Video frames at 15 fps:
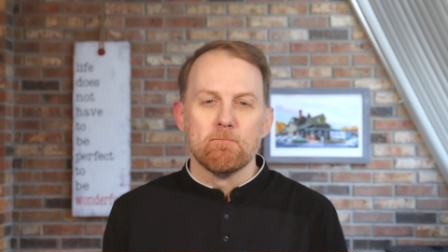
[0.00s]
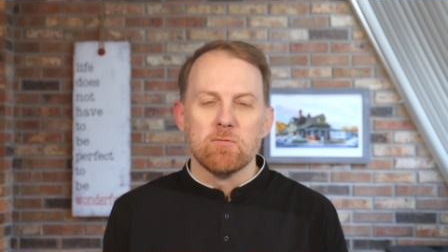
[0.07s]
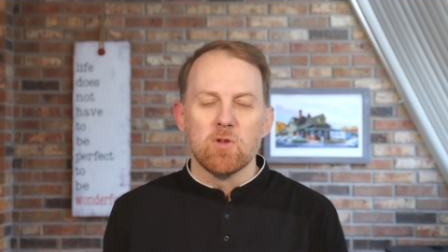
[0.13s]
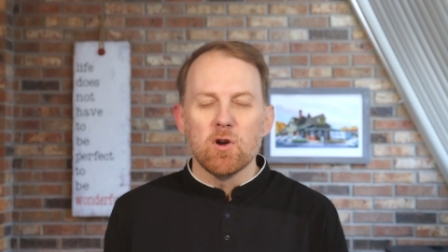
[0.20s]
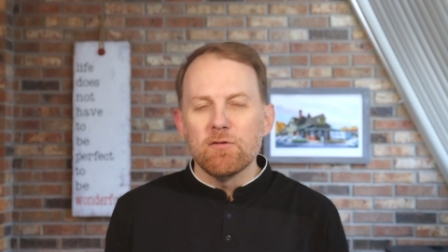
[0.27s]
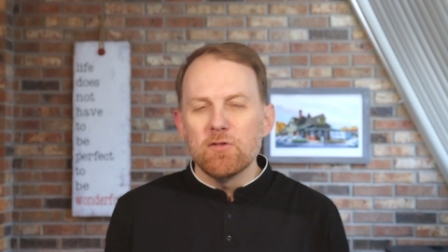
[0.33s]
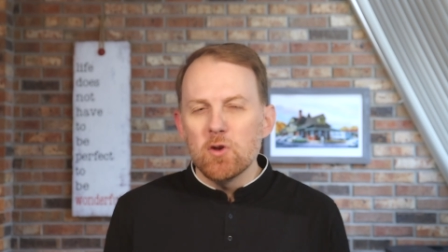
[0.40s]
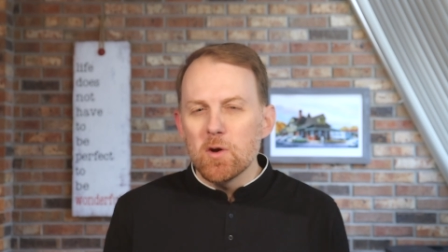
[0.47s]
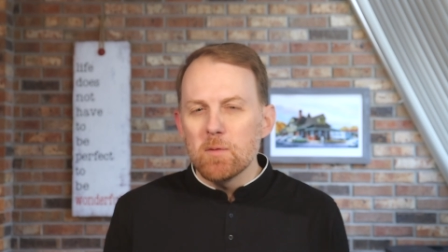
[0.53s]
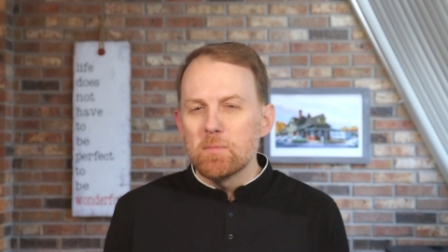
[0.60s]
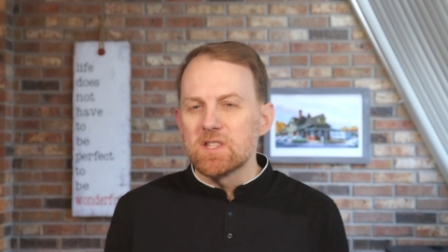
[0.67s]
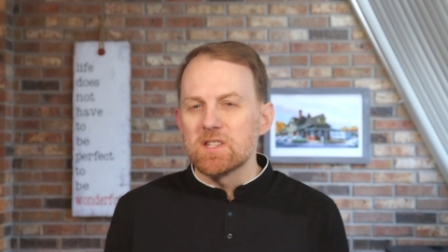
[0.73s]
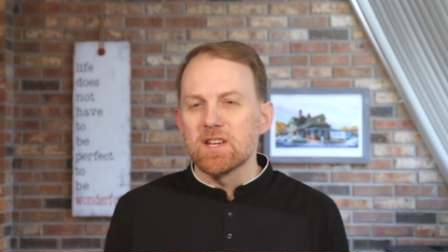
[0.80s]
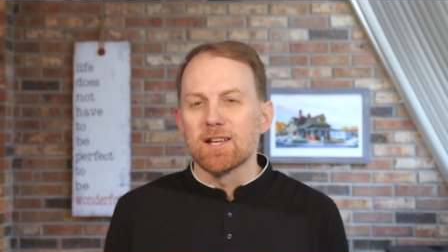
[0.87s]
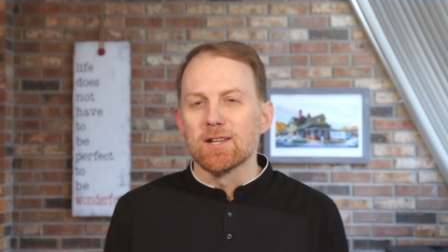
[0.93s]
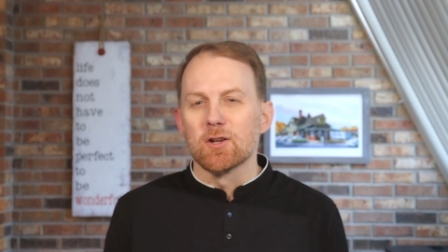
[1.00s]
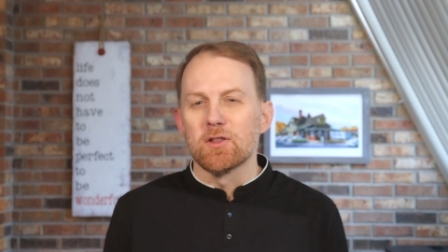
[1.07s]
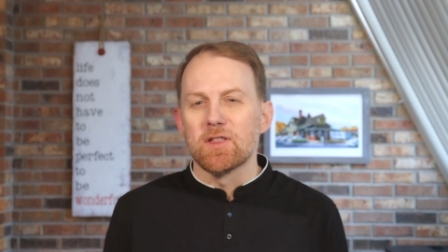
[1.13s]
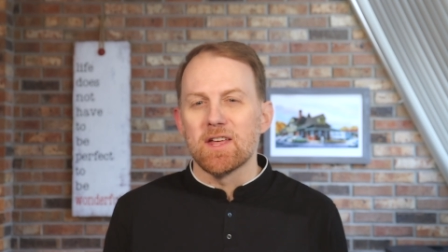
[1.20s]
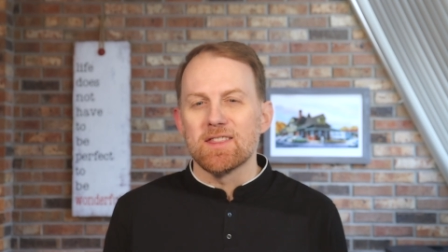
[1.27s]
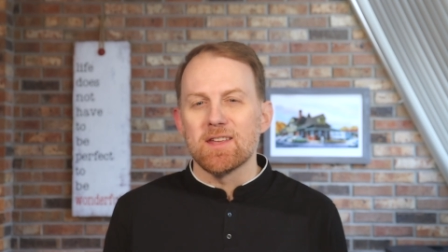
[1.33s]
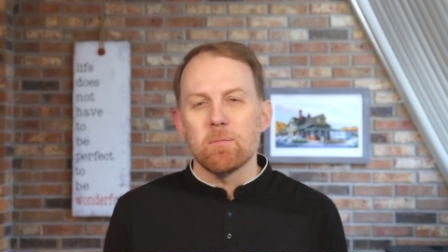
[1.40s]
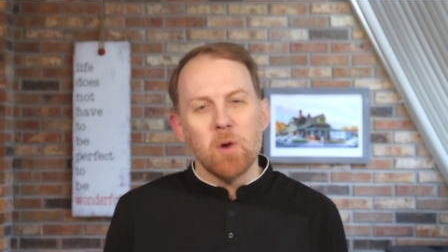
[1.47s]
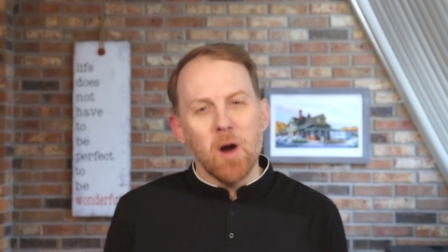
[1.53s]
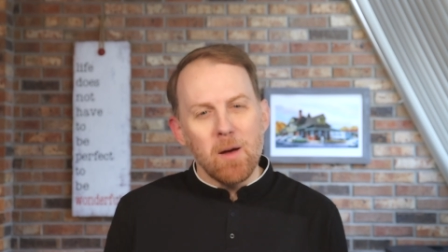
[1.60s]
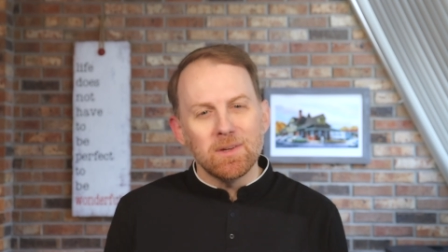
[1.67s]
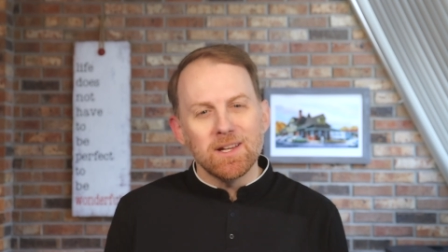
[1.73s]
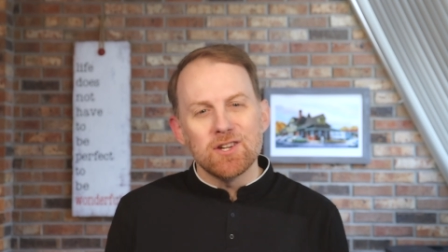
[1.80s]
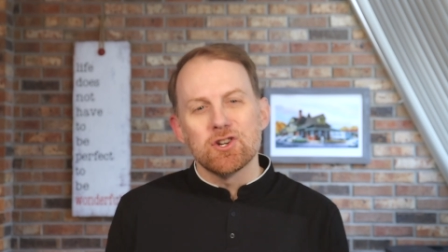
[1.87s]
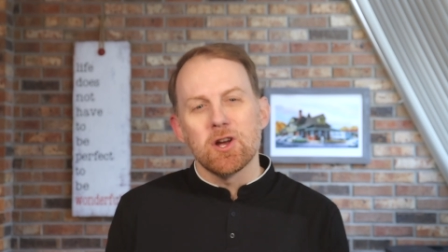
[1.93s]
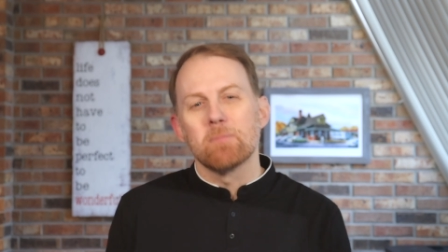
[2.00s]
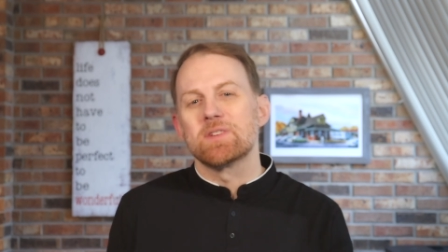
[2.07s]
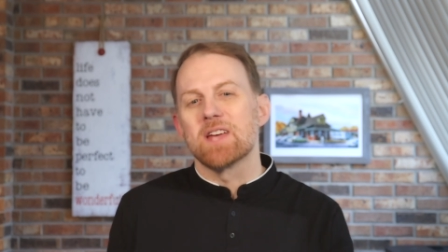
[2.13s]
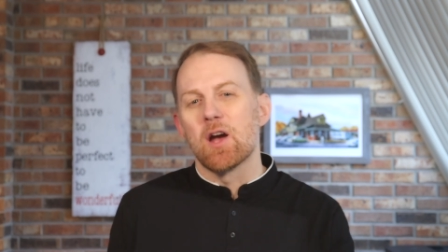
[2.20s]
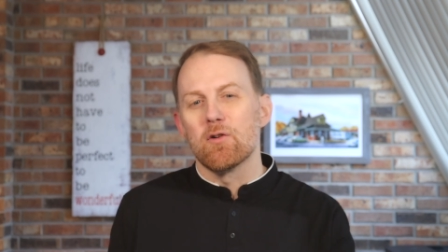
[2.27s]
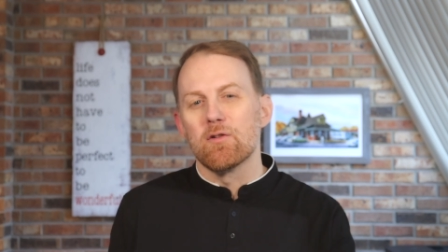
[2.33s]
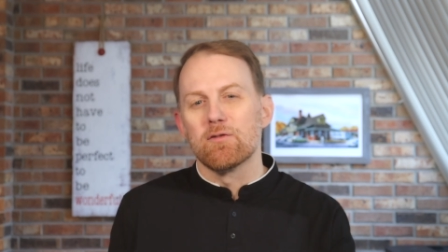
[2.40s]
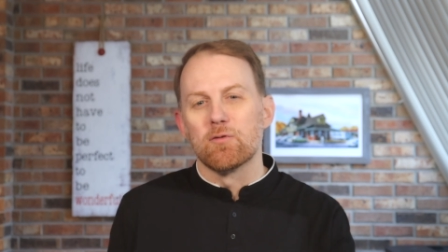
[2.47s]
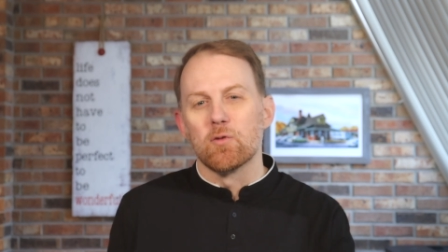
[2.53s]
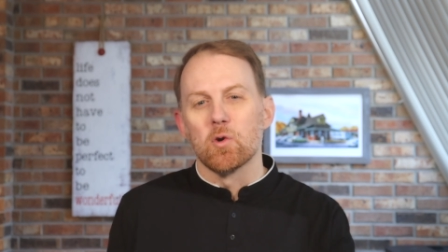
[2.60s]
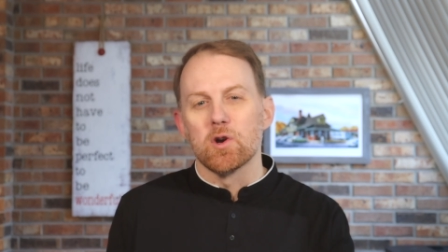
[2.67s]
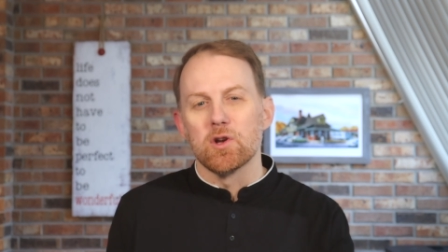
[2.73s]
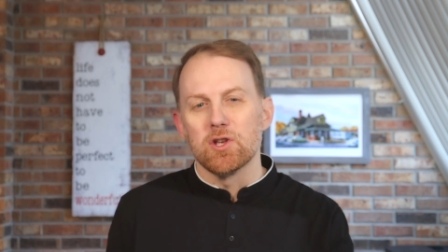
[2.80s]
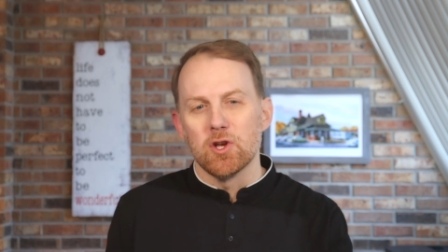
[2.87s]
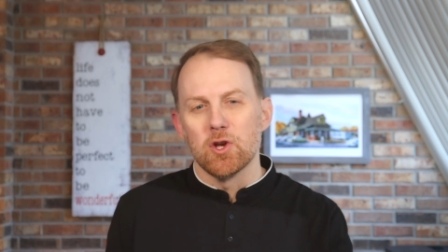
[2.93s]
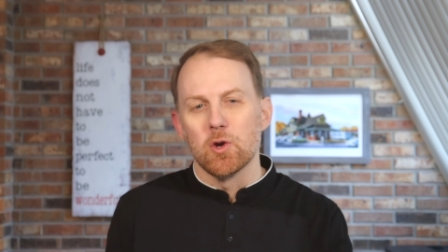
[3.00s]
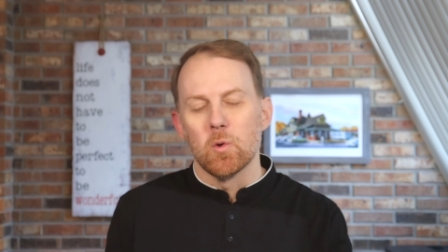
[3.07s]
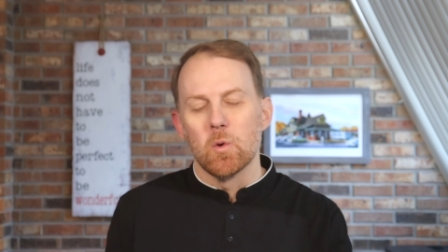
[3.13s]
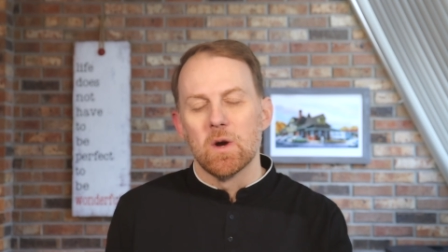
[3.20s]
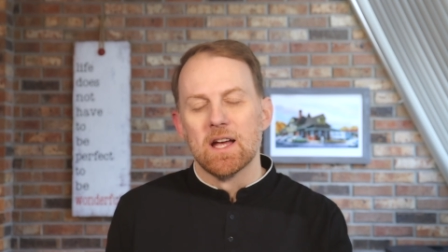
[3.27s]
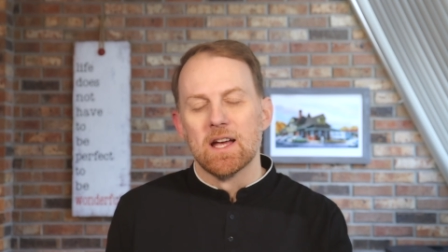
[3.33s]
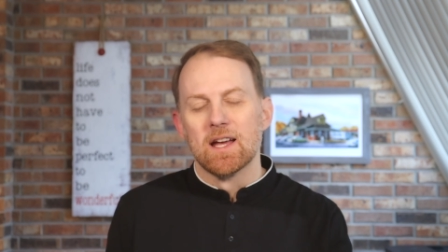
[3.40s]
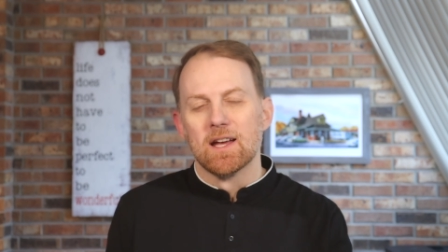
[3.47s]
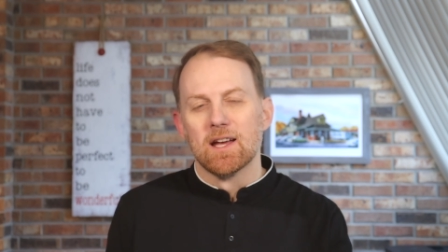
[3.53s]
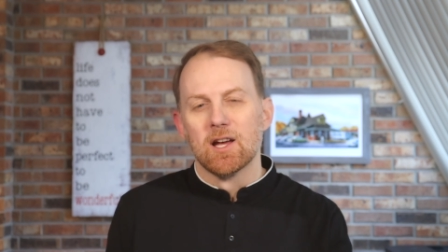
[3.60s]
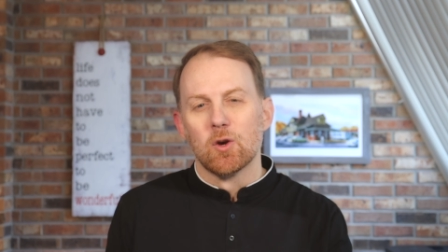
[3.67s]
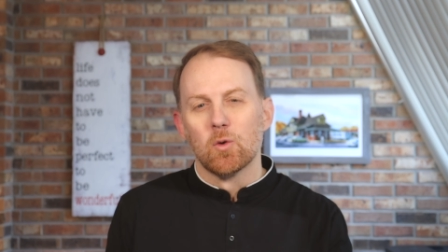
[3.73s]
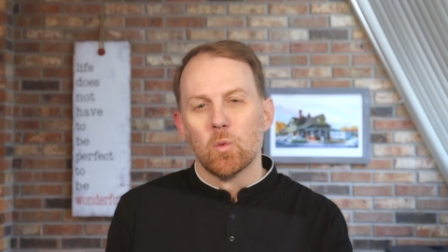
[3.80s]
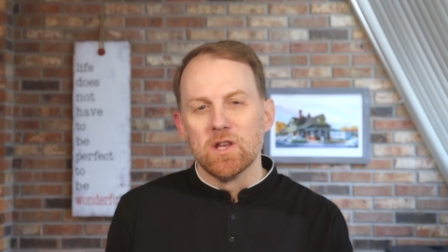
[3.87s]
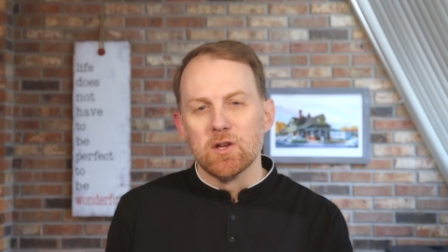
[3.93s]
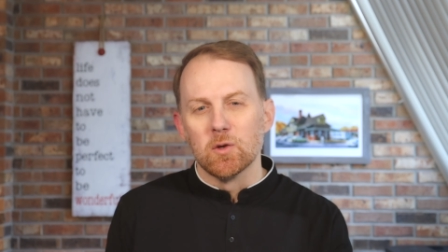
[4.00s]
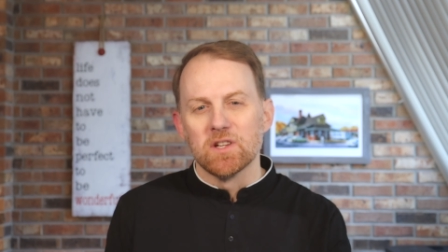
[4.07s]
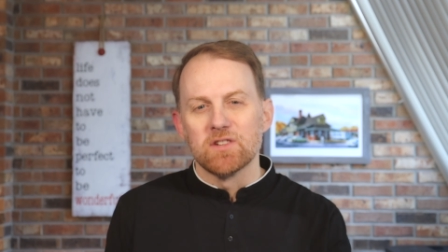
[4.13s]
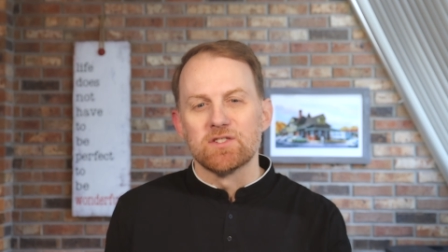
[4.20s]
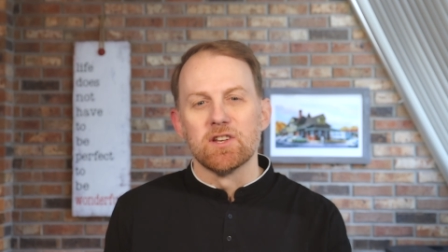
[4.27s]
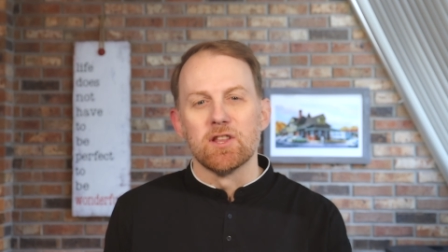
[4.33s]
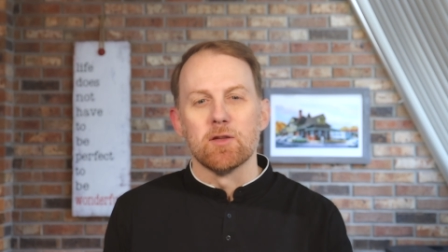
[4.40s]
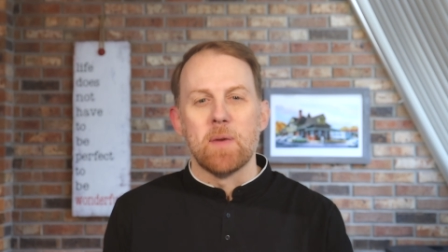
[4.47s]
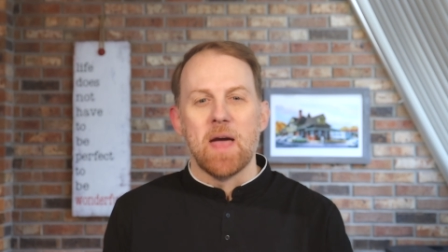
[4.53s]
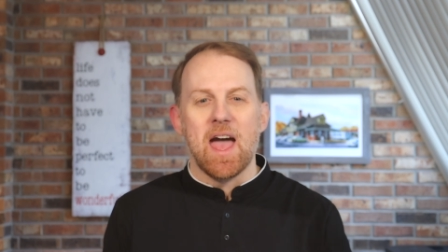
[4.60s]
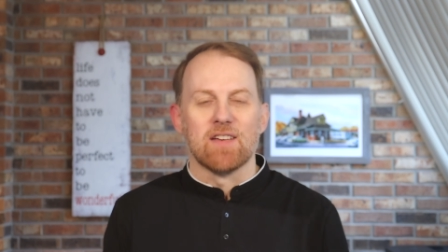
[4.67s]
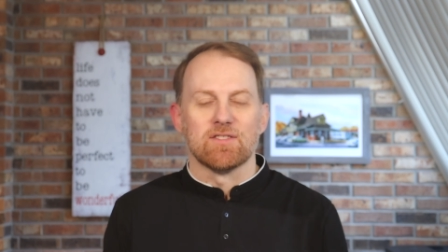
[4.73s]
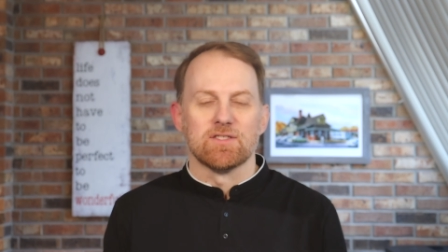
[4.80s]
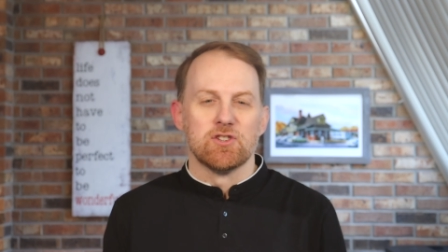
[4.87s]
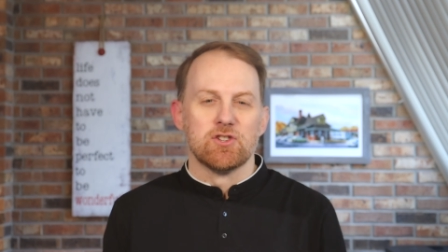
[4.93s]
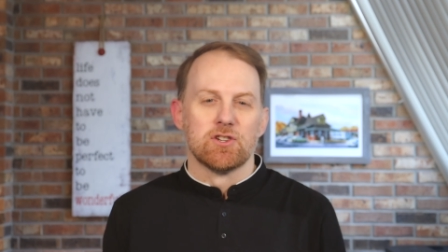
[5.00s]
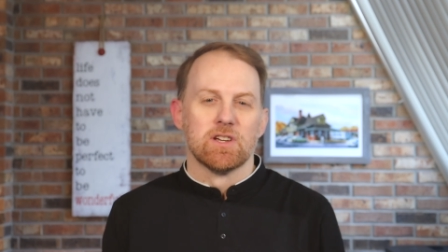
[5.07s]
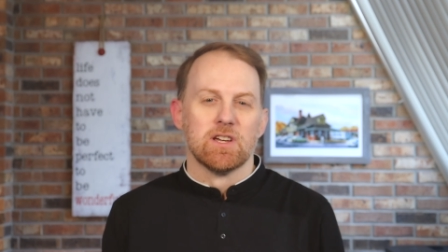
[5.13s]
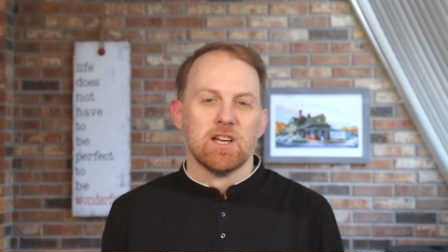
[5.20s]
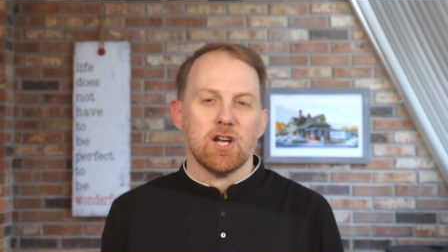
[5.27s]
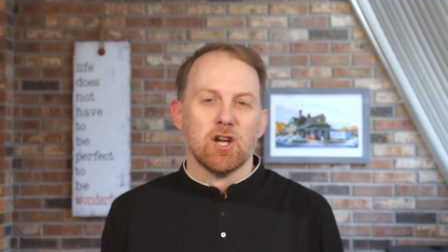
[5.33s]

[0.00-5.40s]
There are a few in particular that, that probably jumped out for you when you listen to the passage,